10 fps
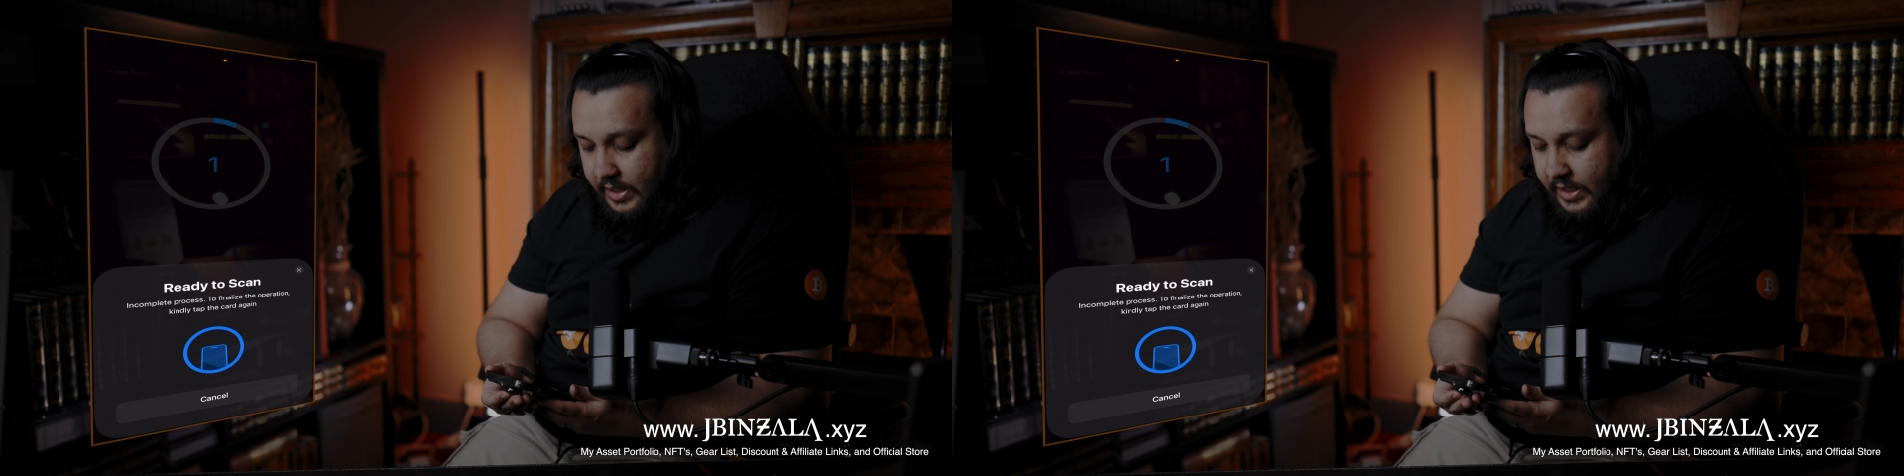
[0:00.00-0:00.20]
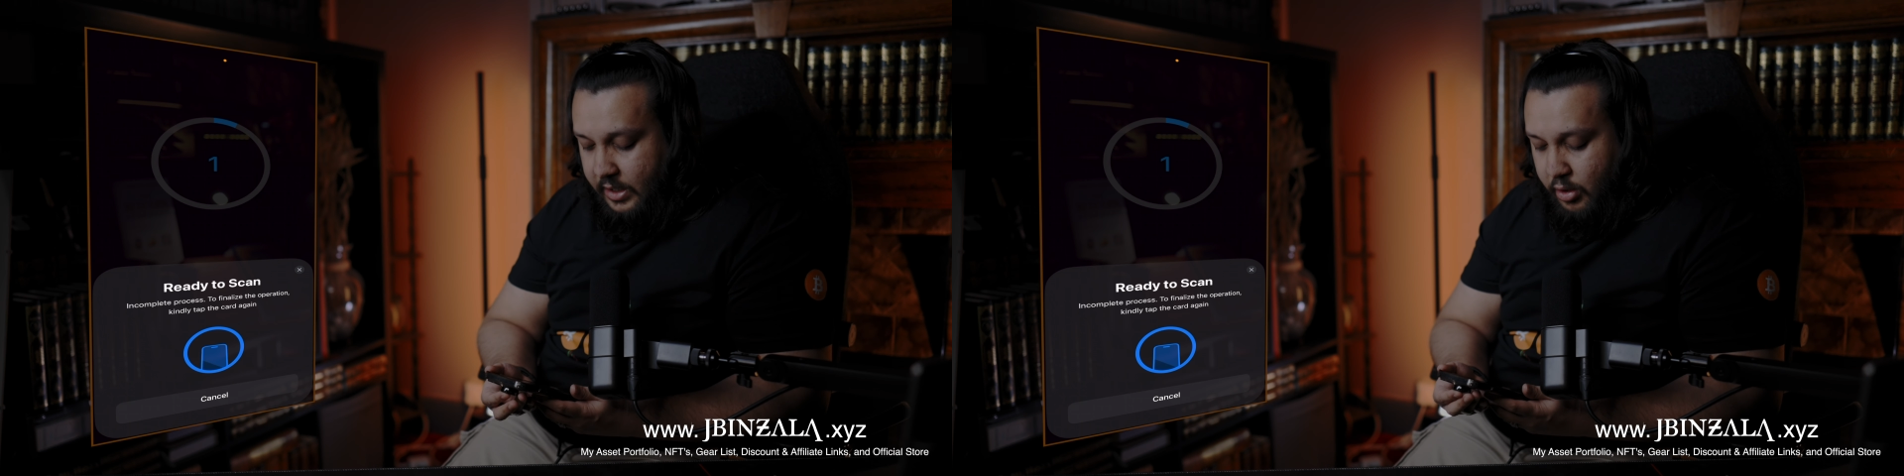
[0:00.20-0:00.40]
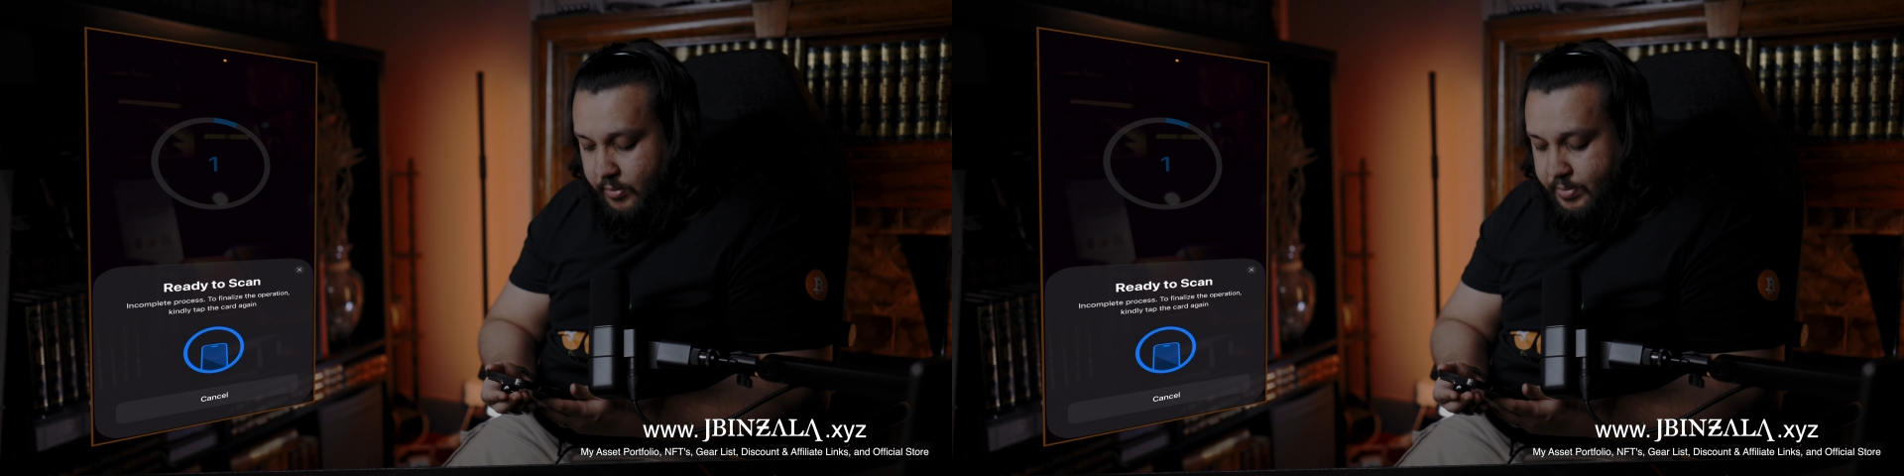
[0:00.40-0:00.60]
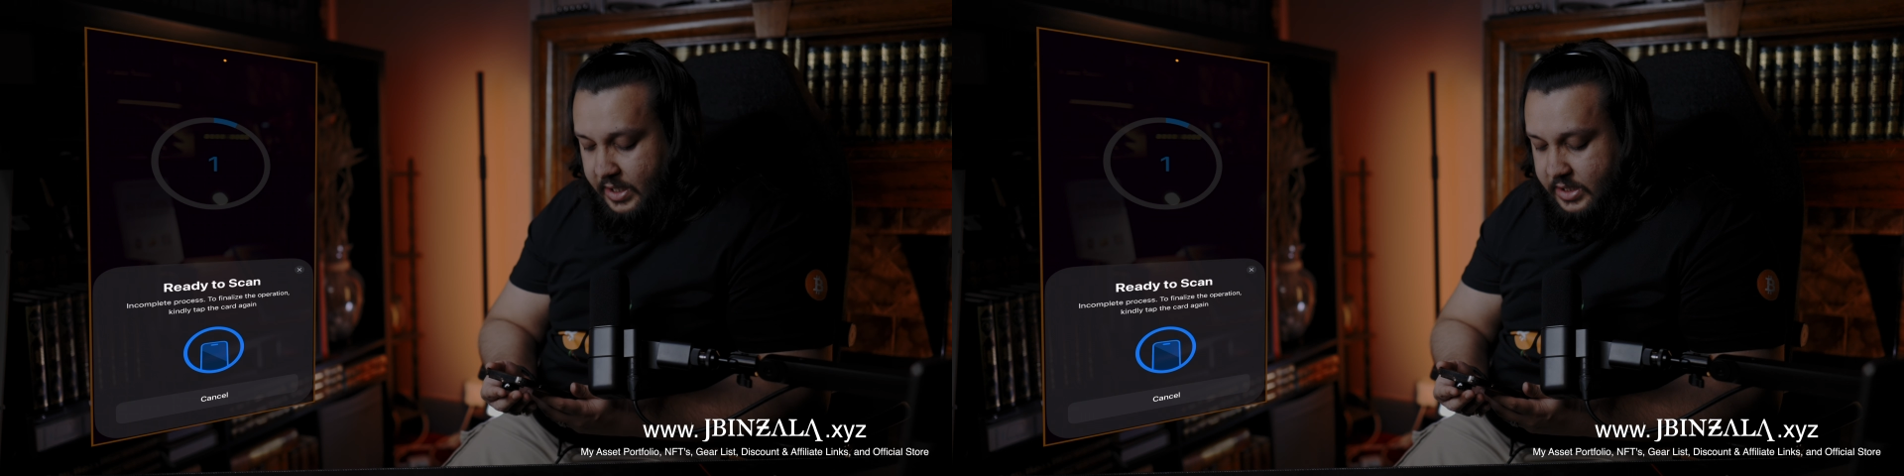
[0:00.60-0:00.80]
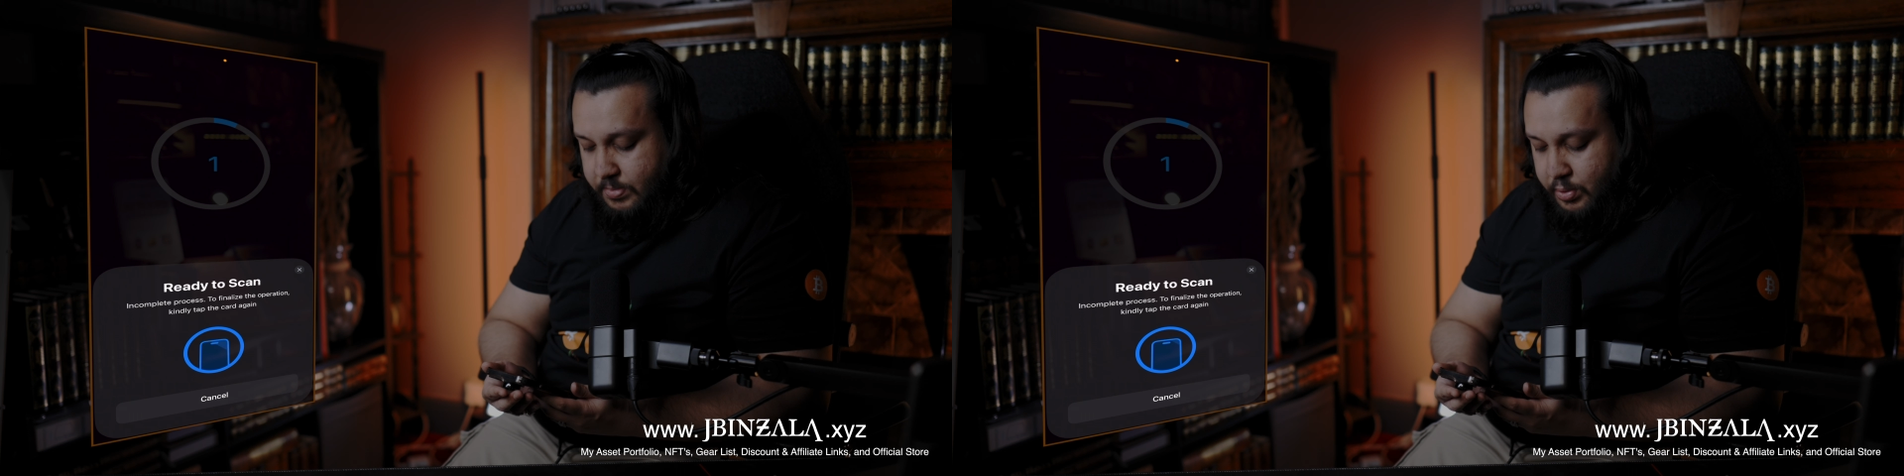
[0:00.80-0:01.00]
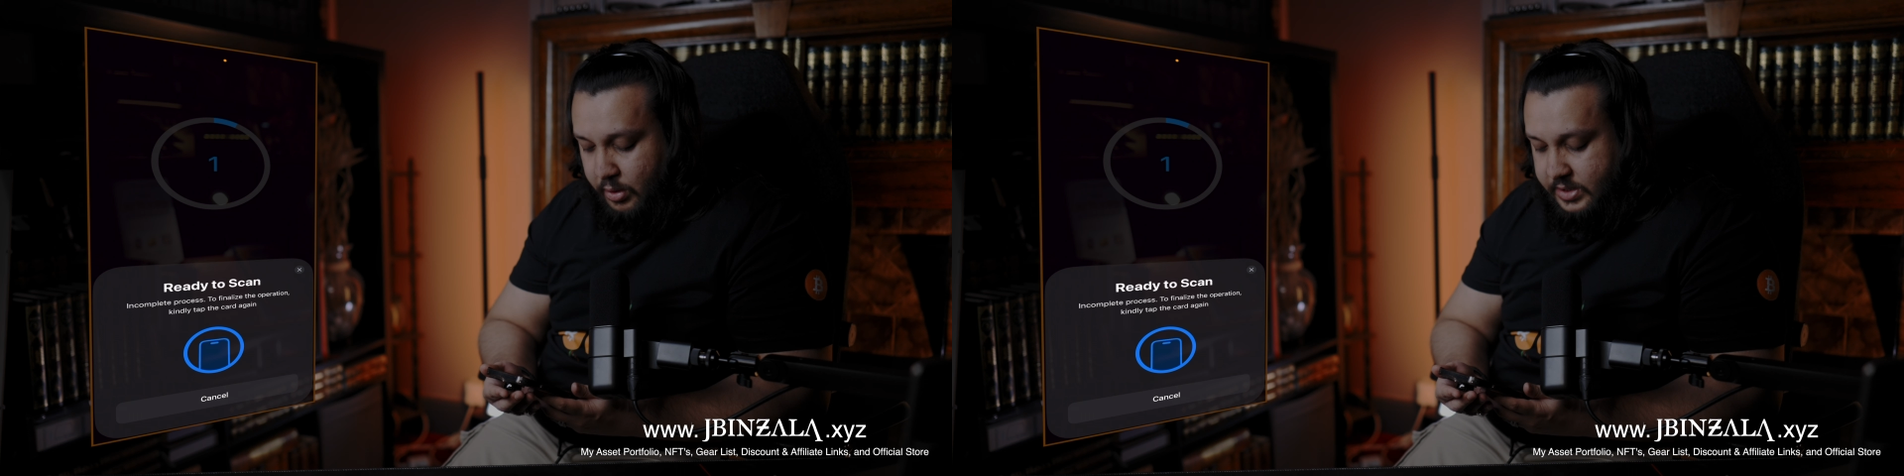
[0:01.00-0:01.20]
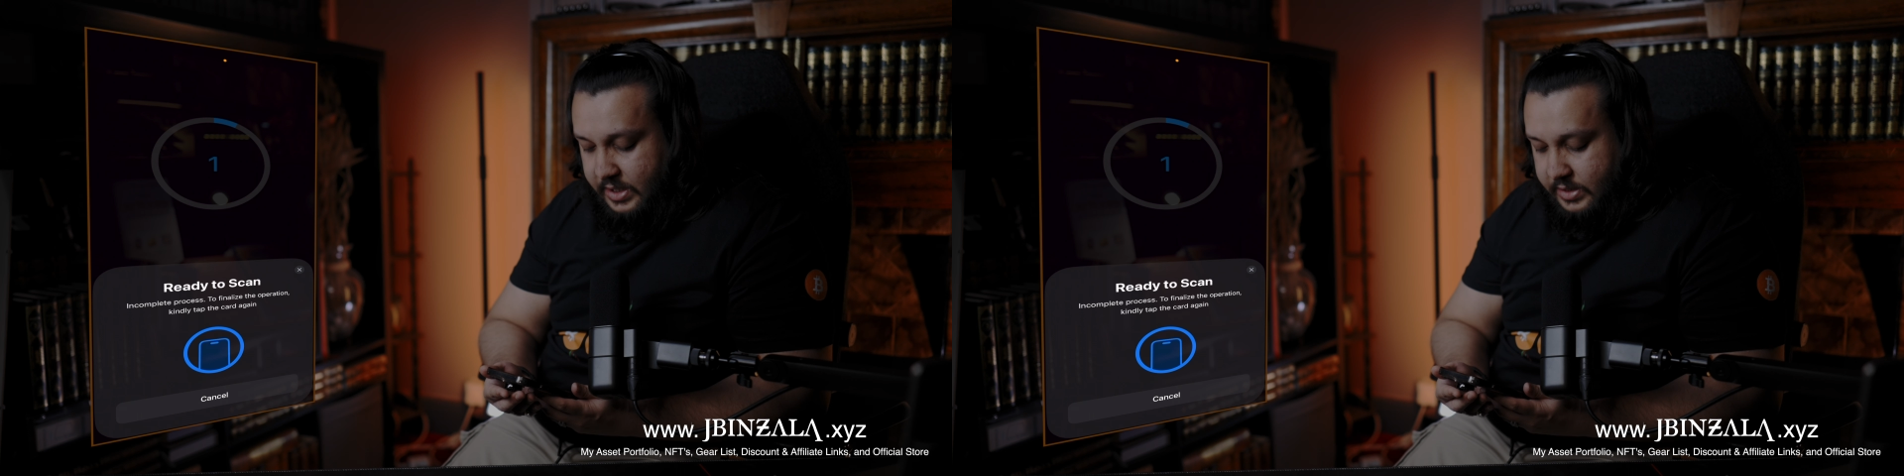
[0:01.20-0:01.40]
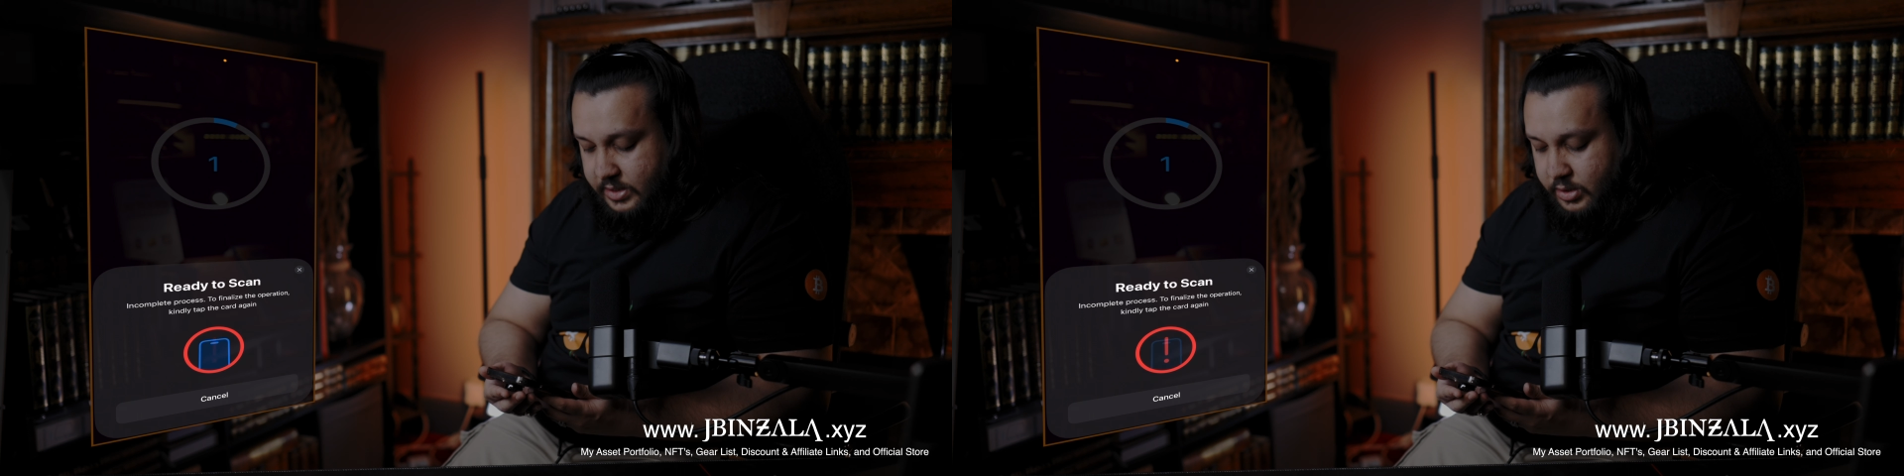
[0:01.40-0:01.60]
Incomplete process